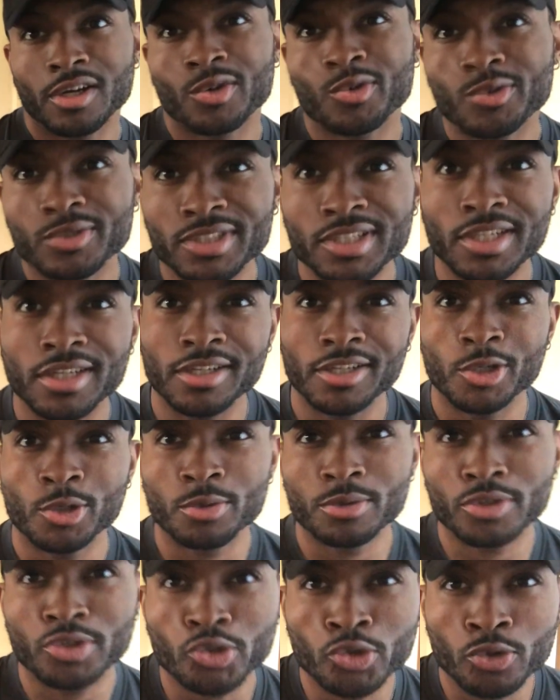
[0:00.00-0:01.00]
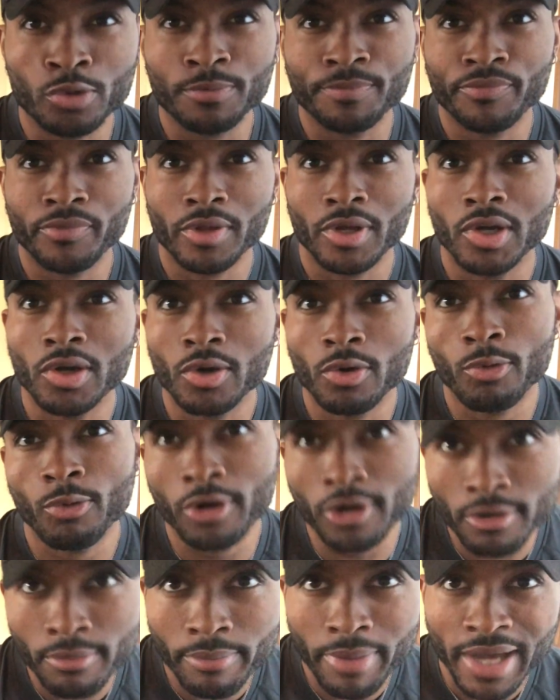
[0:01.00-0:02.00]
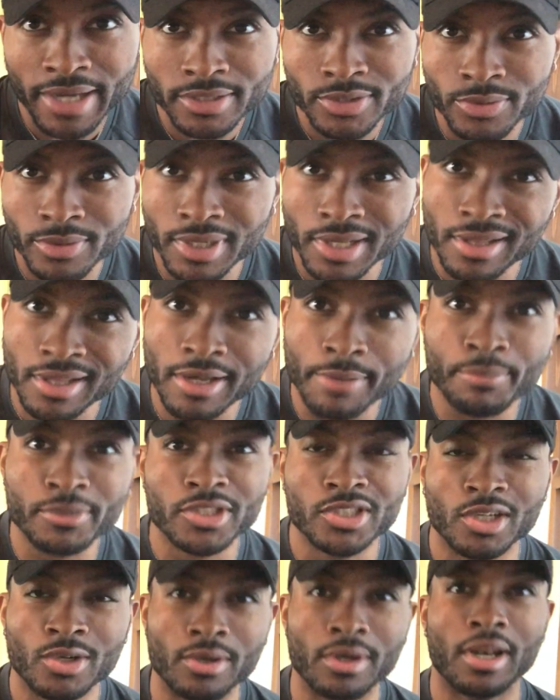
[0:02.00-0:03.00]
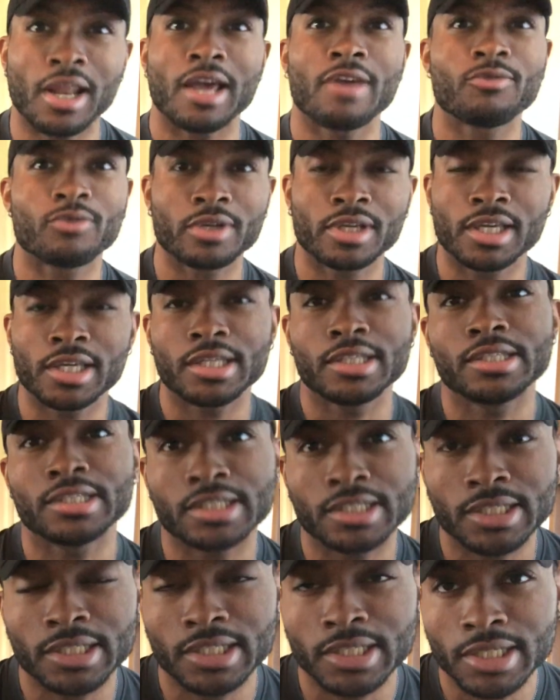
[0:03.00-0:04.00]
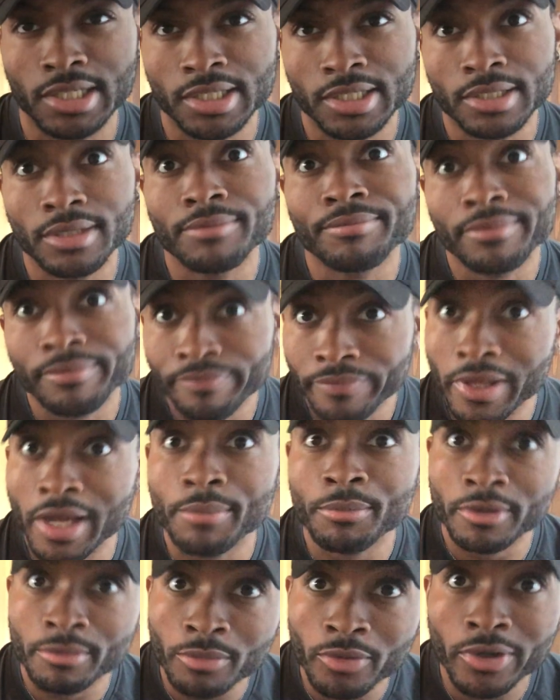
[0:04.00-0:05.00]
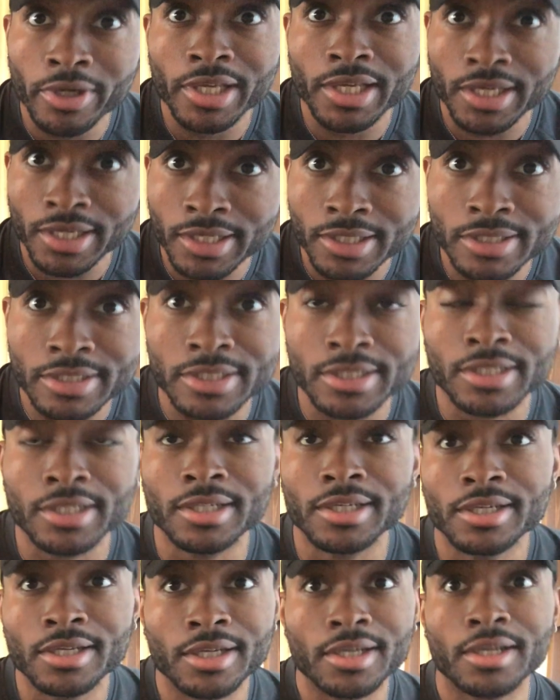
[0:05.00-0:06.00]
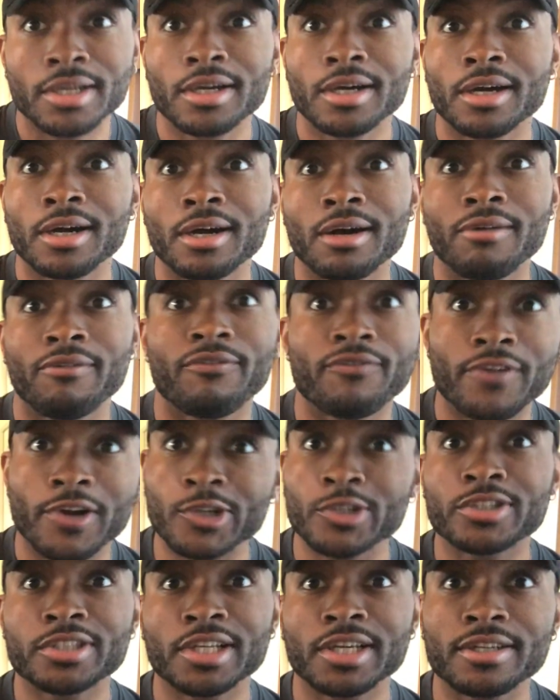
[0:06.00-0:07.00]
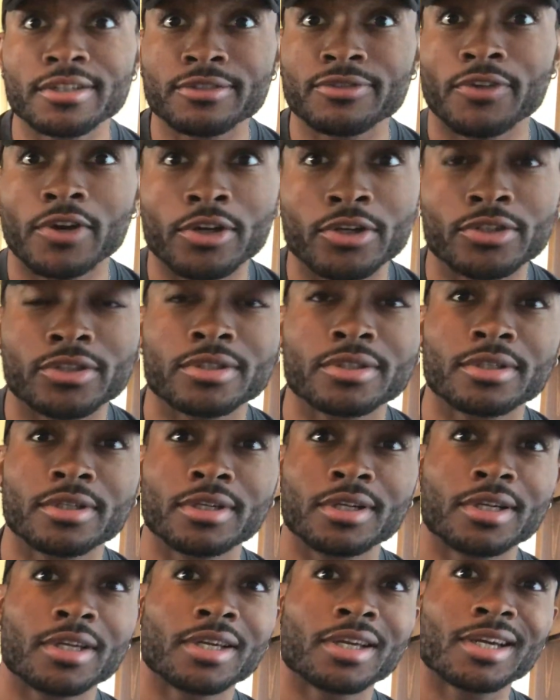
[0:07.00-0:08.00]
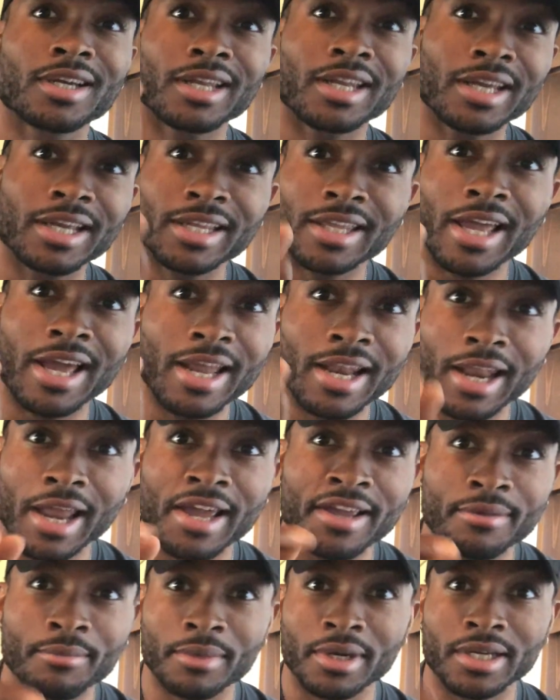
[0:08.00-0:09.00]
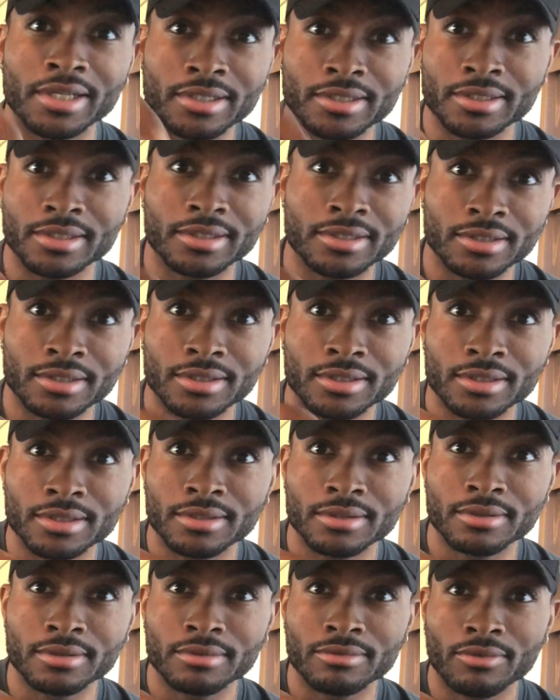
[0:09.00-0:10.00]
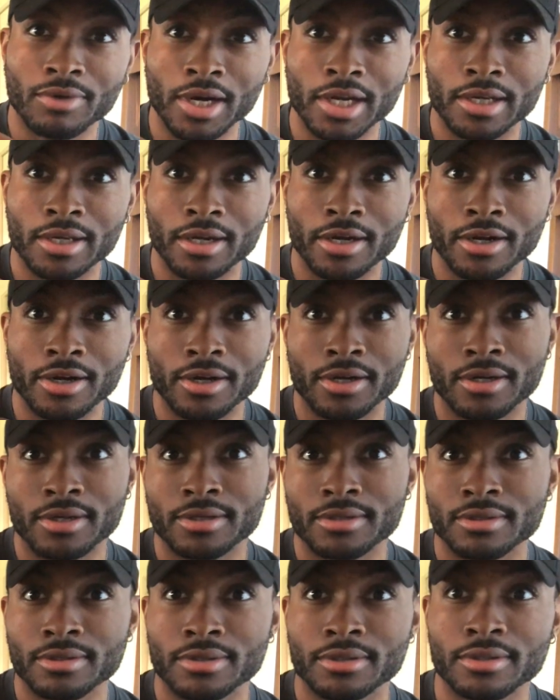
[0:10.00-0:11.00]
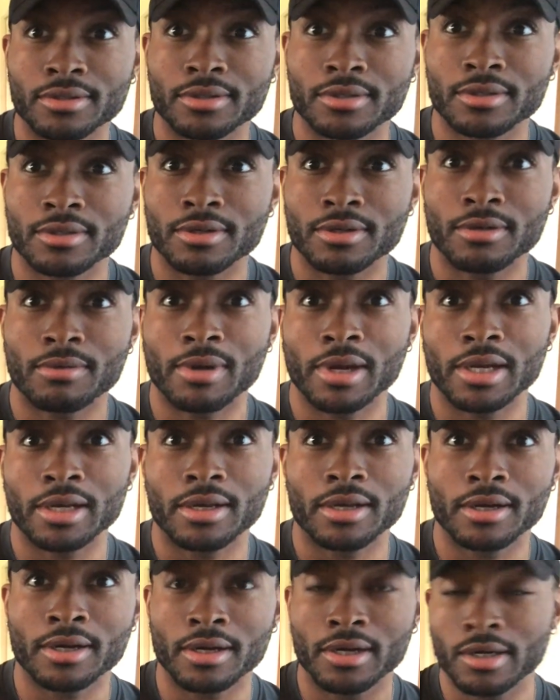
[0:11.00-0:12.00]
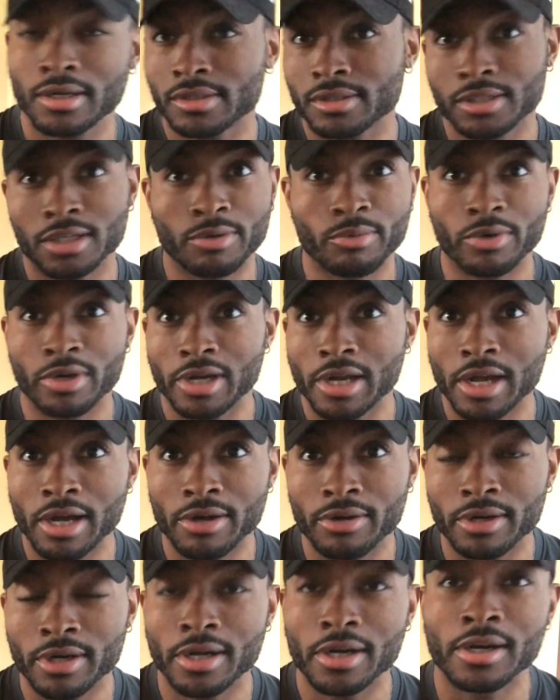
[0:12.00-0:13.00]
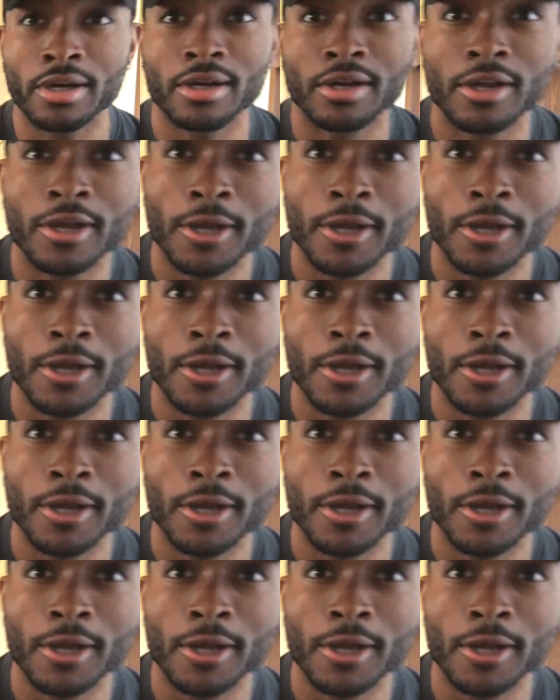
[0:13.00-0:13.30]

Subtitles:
What's good, YouTube? Welcome back to another episode of Life with Keezy. I'm your boy, Keezy. First things first, click that like button right there, or right there, somewhere down there.